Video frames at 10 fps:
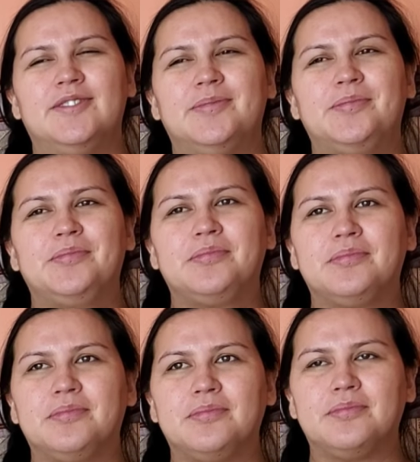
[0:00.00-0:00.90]

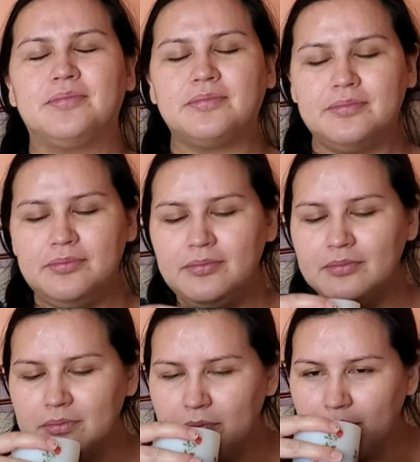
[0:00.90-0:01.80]

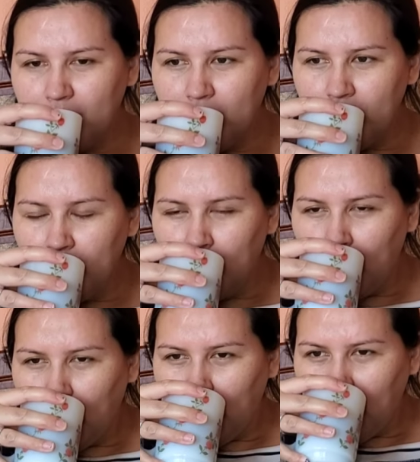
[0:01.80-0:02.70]

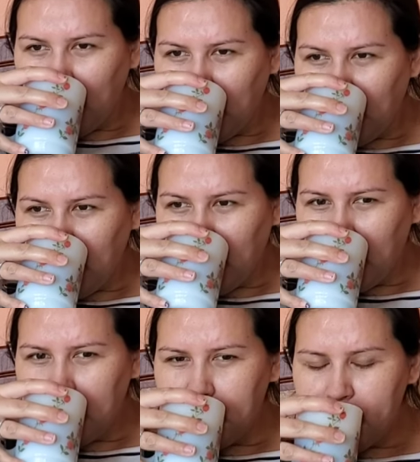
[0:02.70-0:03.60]

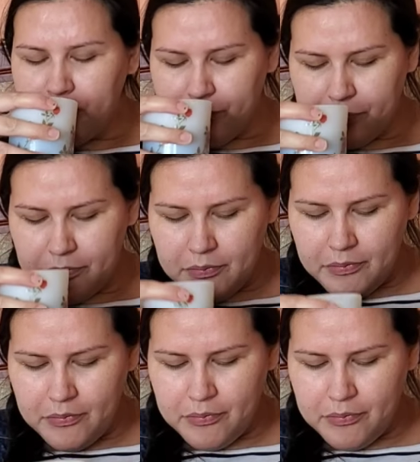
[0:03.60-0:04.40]
[no speech]